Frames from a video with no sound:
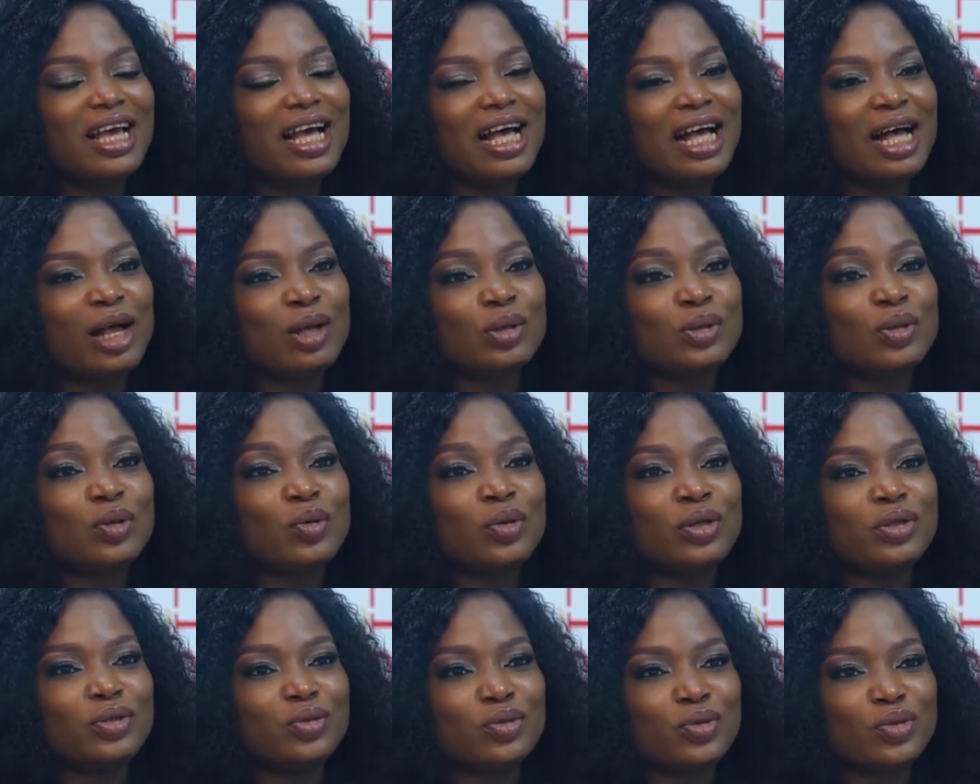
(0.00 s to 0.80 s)
I would go
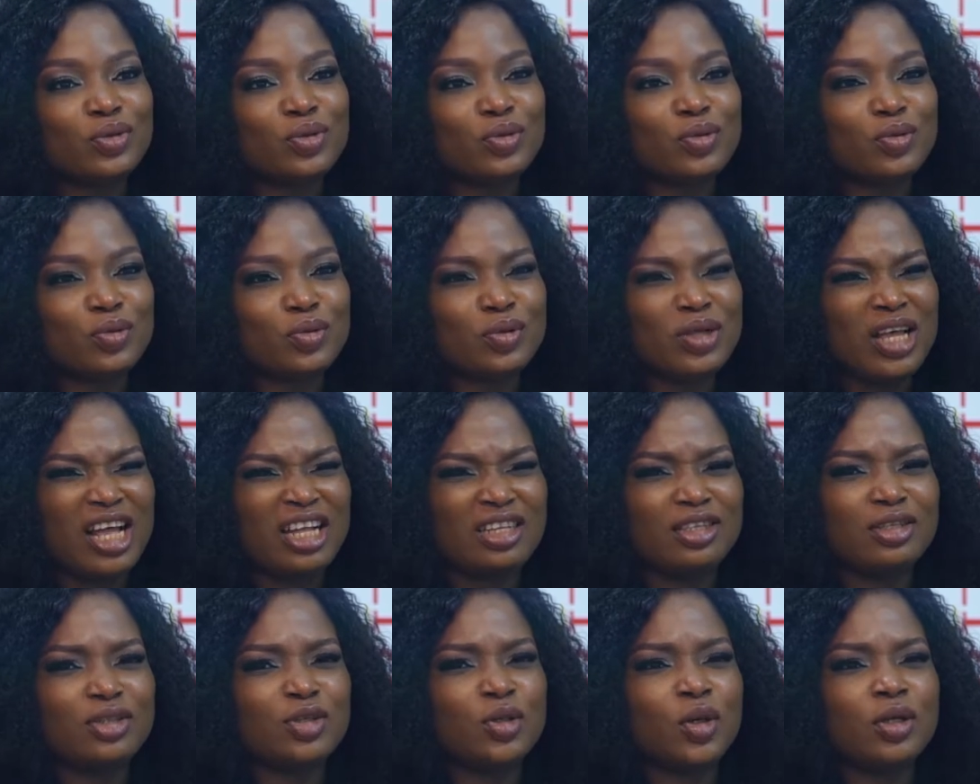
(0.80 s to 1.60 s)
into school. So
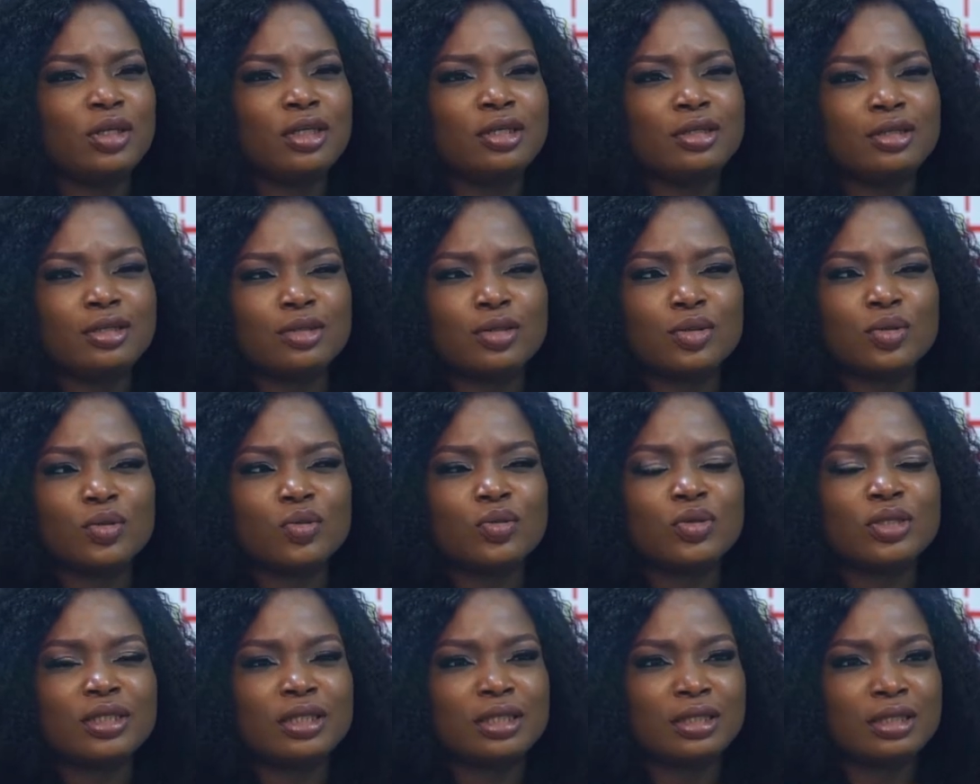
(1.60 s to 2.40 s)
I'd studied the
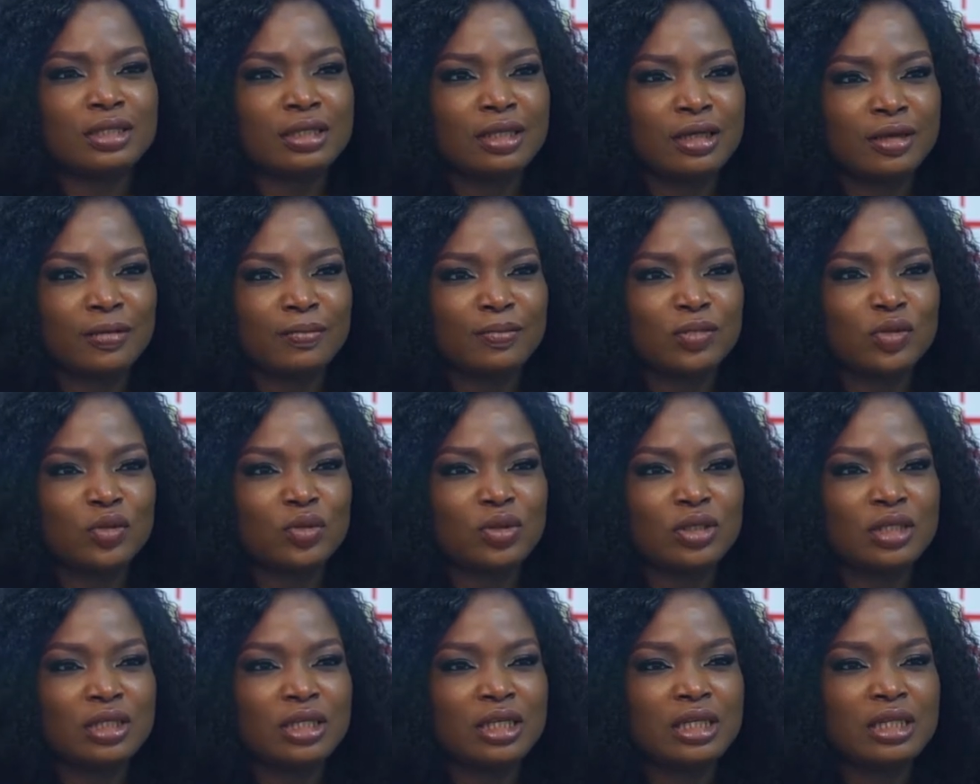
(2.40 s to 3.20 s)
school system to
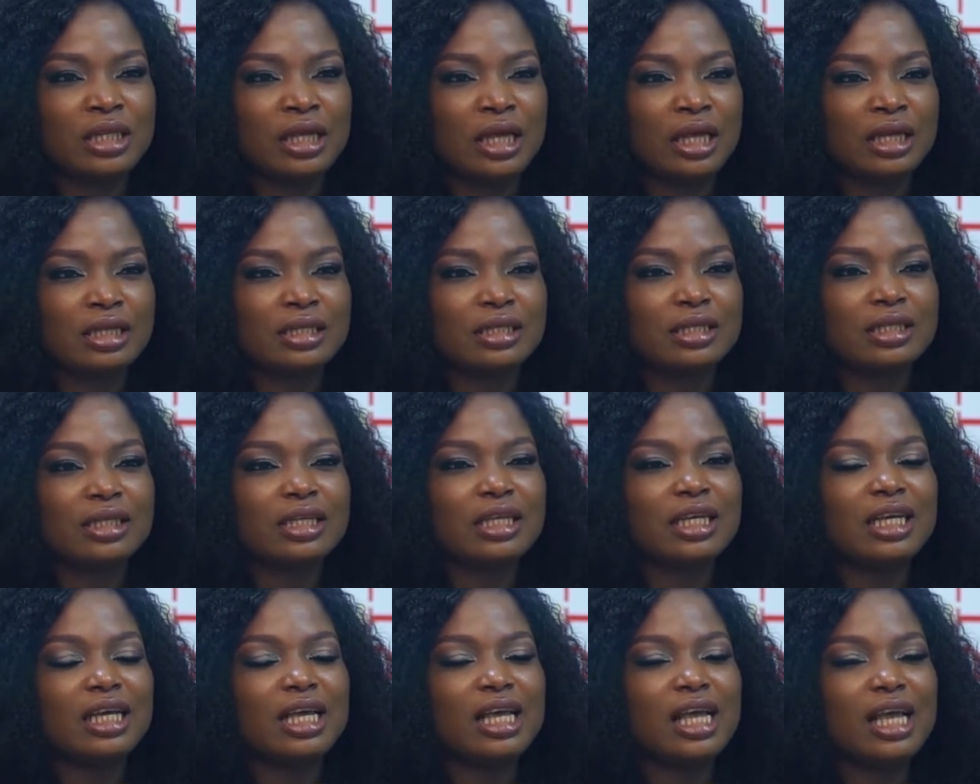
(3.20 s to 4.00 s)
see that
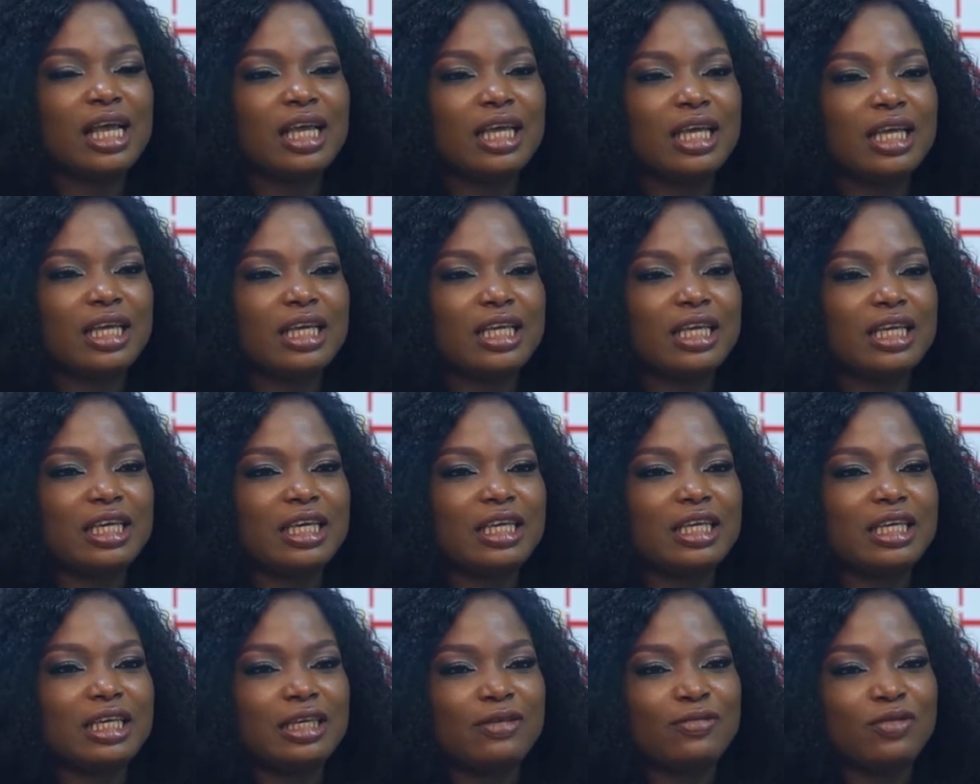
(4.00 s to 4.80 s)

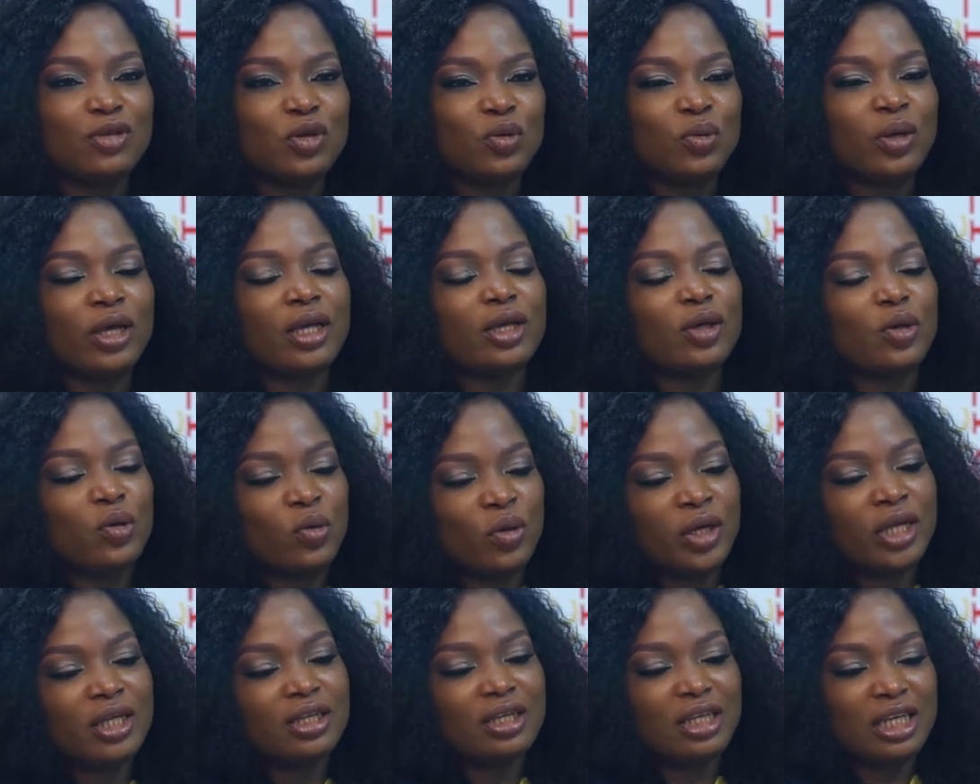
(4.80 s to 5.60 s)
if you were
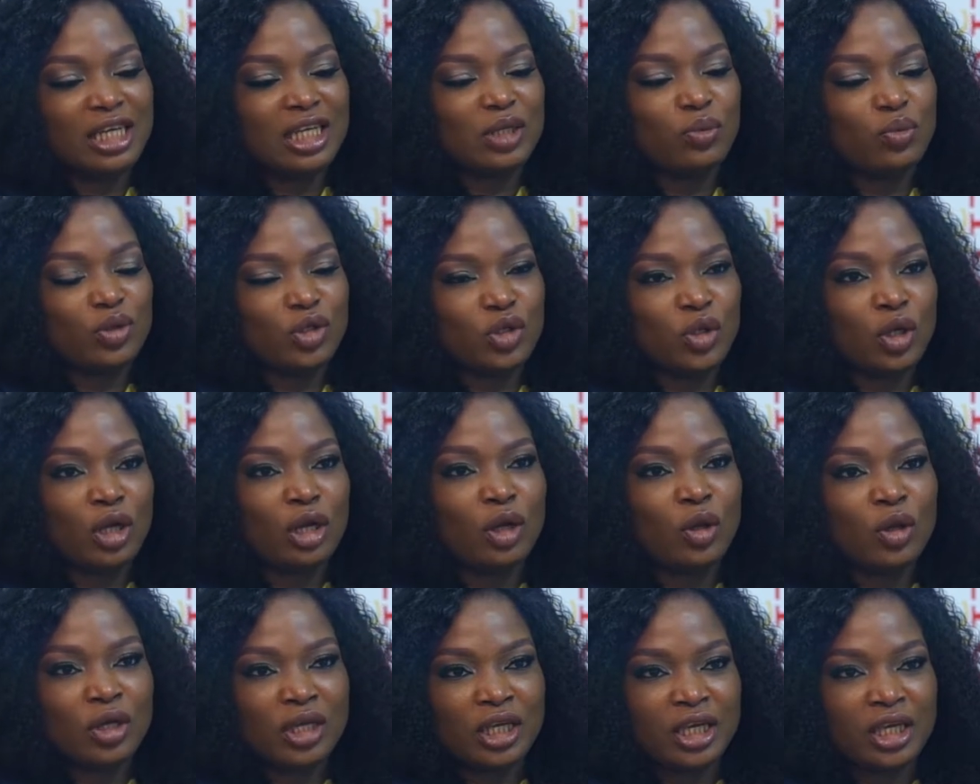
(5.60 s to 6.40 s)
going in with your
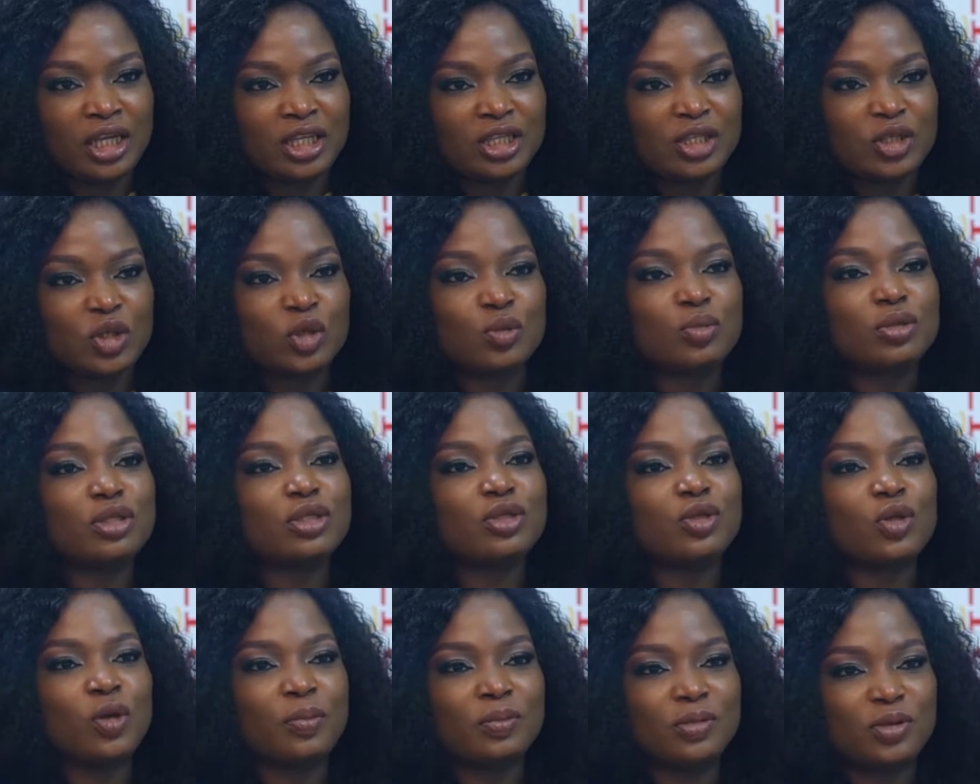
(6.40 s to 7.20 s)
luggage, you'd be
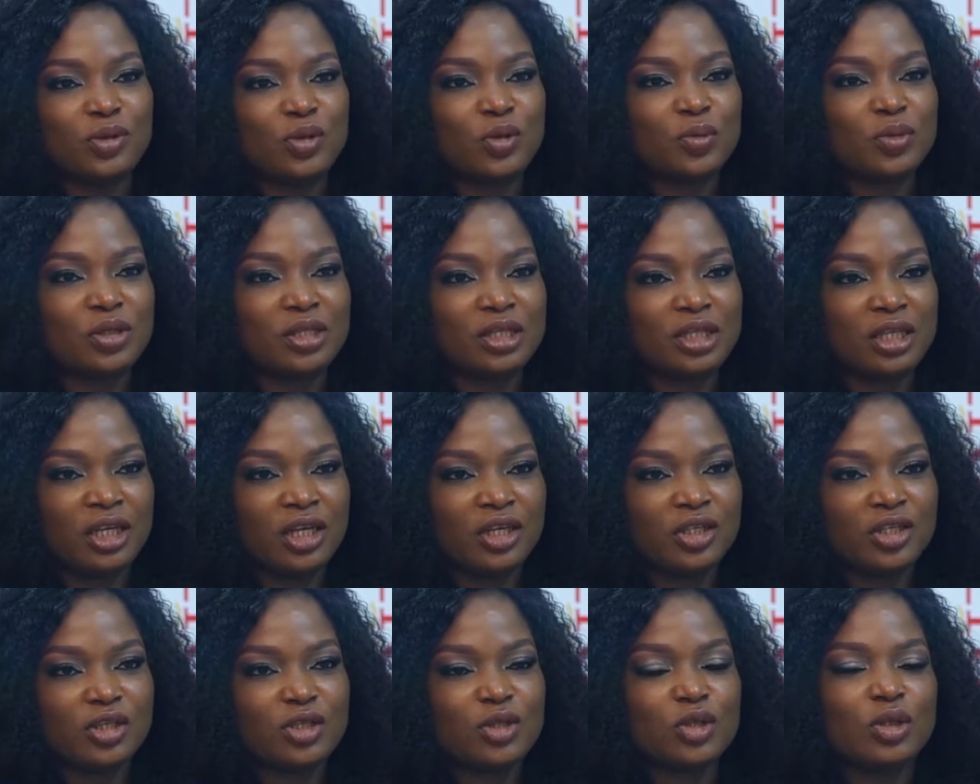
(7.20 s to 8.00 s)
stopped to be
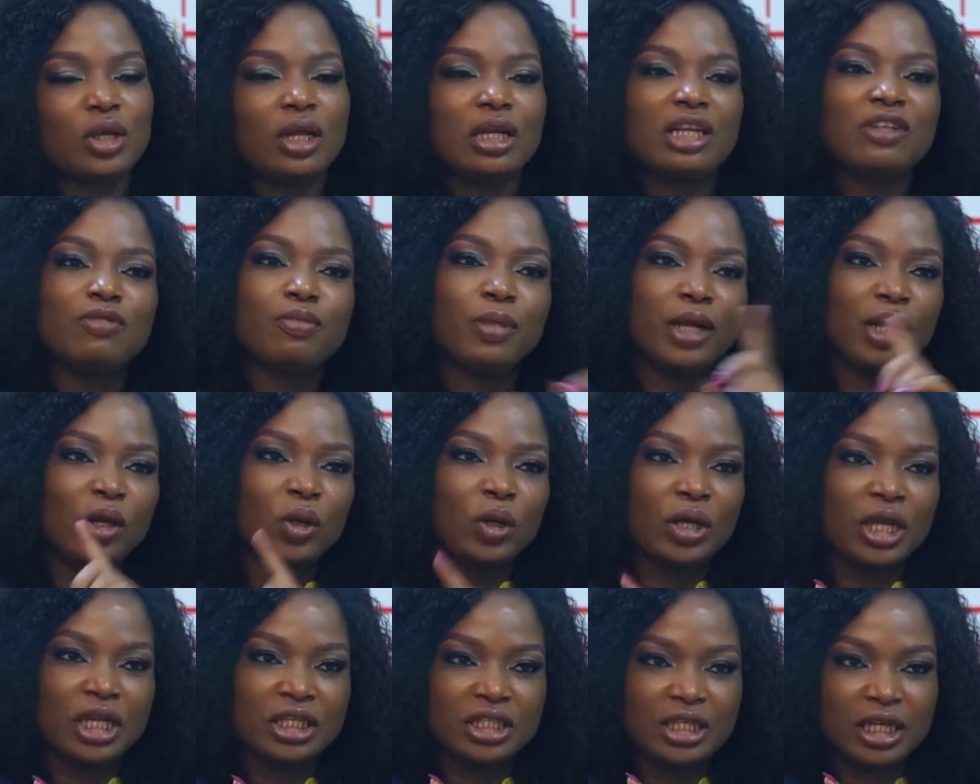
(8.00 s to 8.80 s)
searched. So I'll leave my
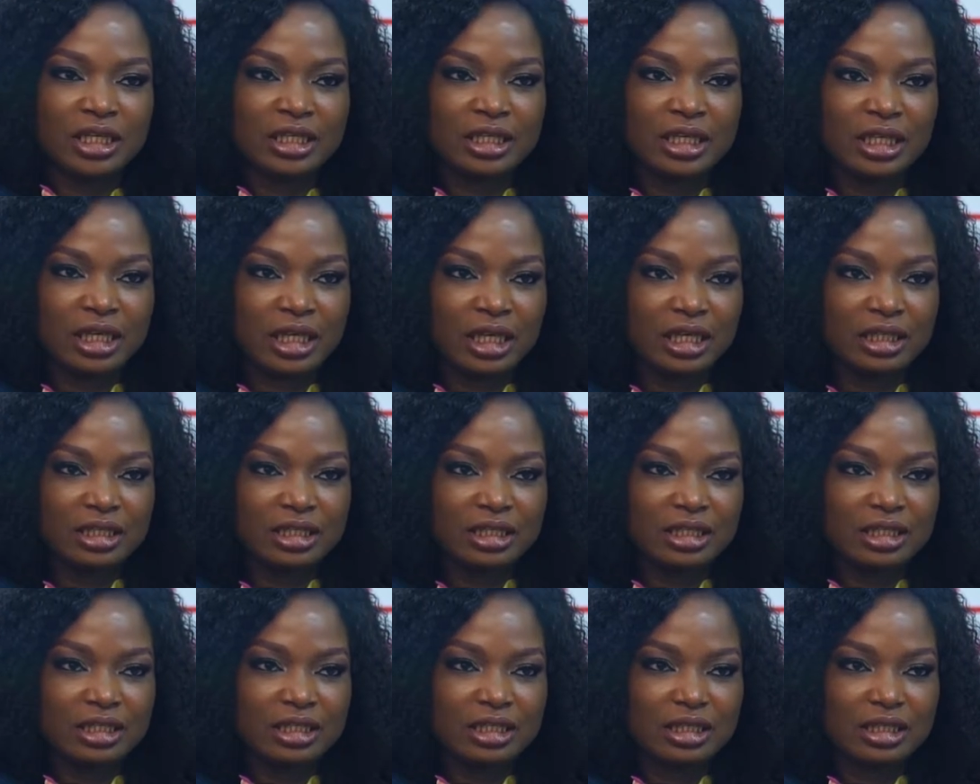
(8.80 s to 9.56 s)
luggage at the gate.